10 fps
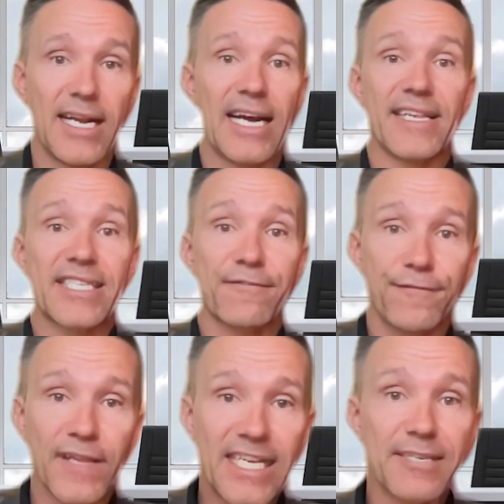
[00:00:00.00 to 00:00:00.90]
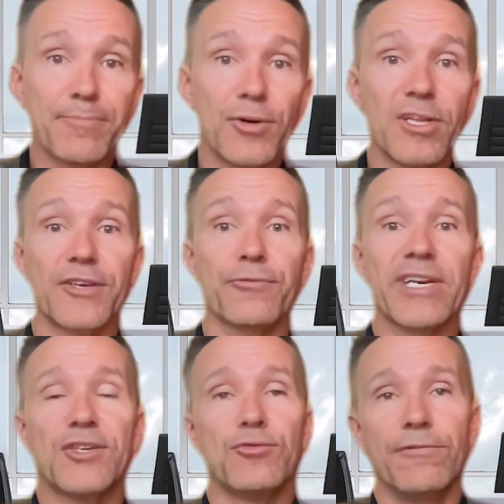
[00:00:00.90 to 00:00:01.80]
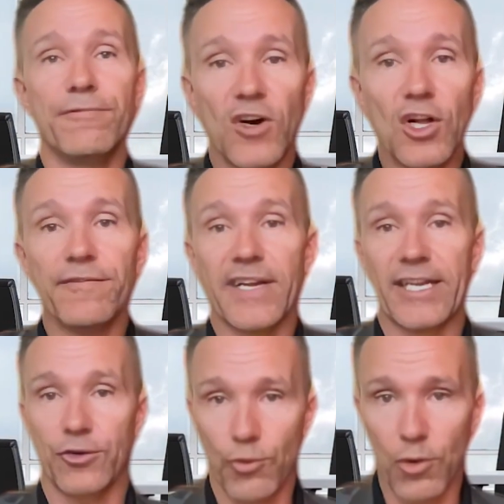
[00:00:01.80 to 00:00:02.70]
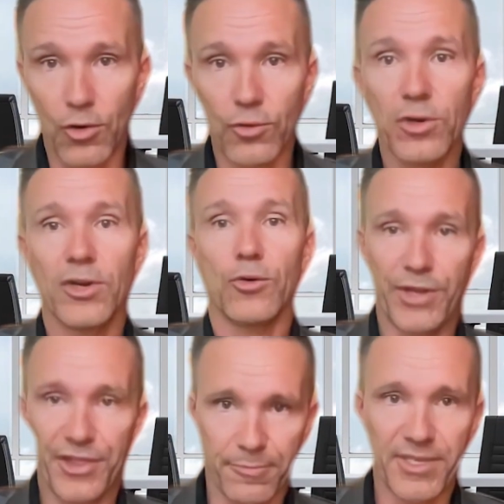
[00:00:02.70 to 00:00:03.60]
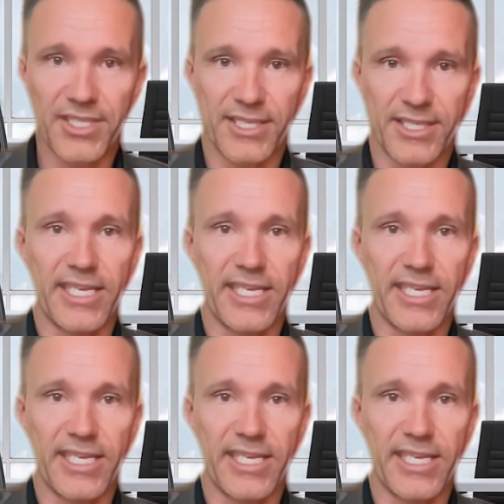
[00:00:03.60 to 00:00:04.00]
and that's flexible and ready to evolve and grow with your business